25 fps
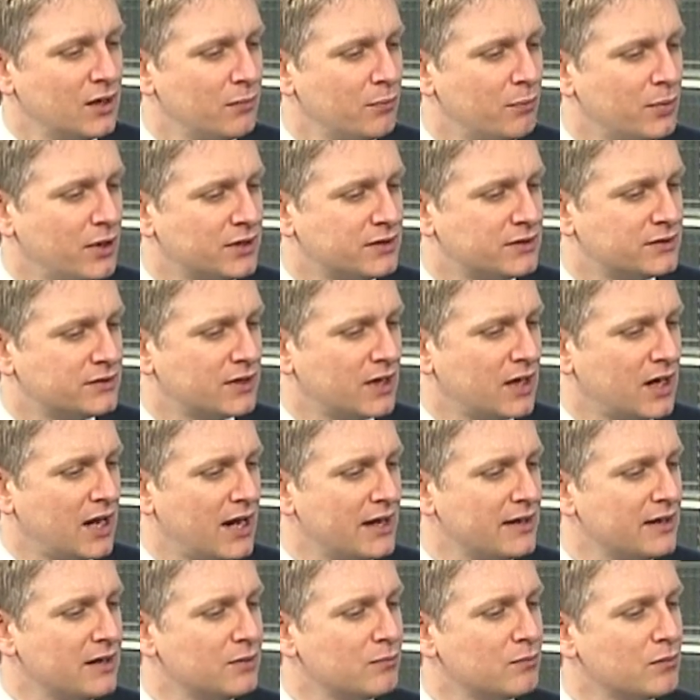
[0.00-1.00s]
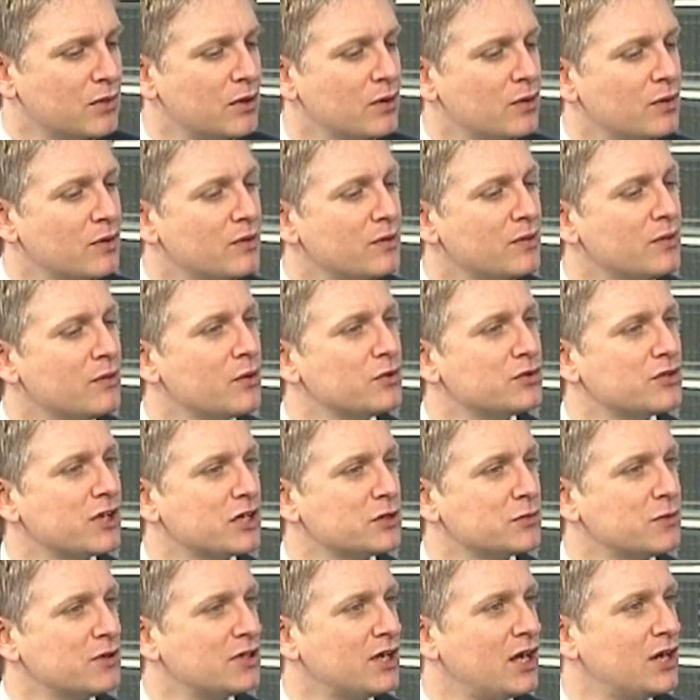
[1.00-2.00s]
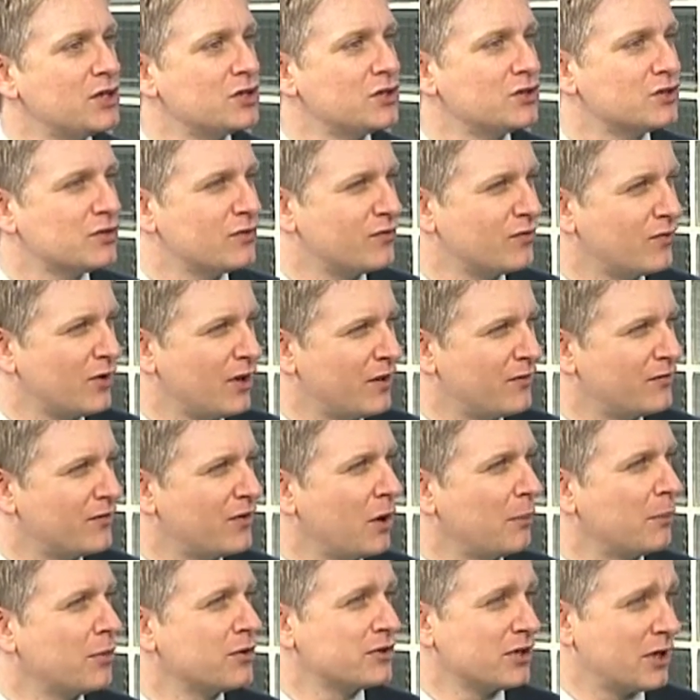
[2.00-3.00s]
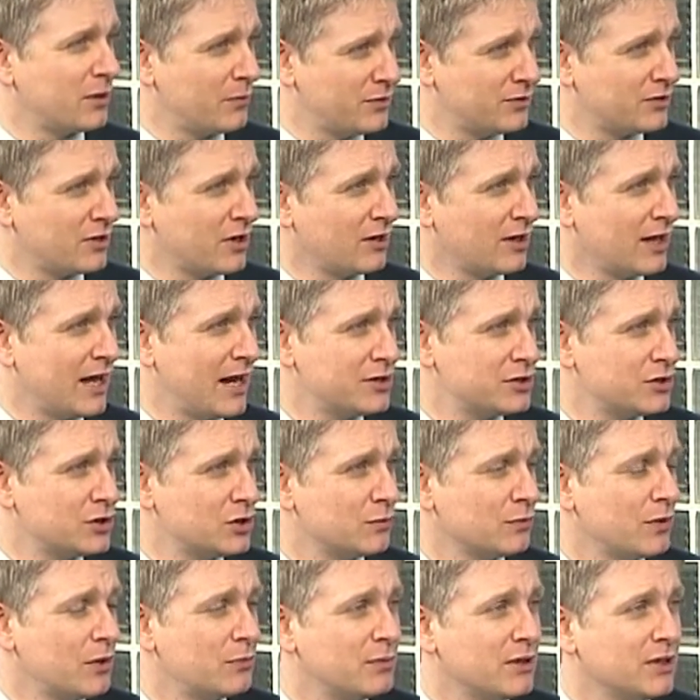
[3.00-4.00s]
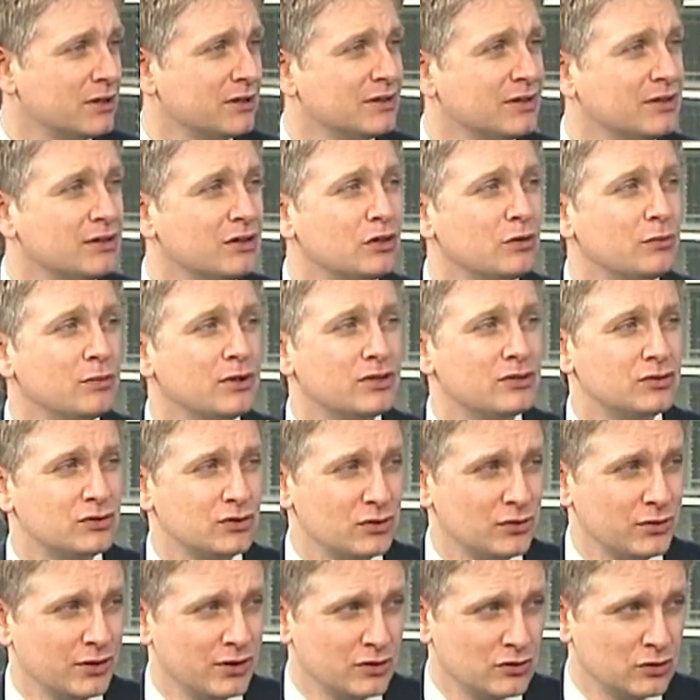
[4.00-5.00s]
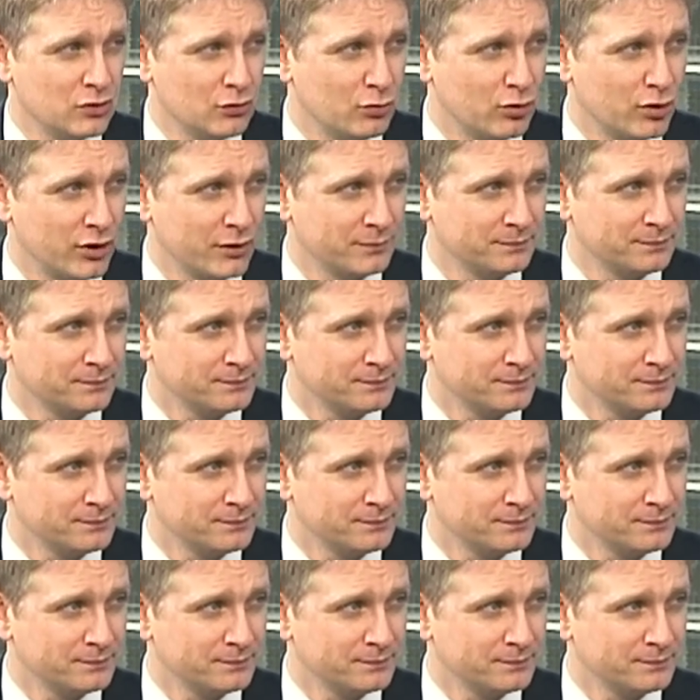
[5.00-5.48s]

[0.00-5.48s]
But uh, I think those expectations of, of, numbers like we saw last year might be a little bit too exuberant.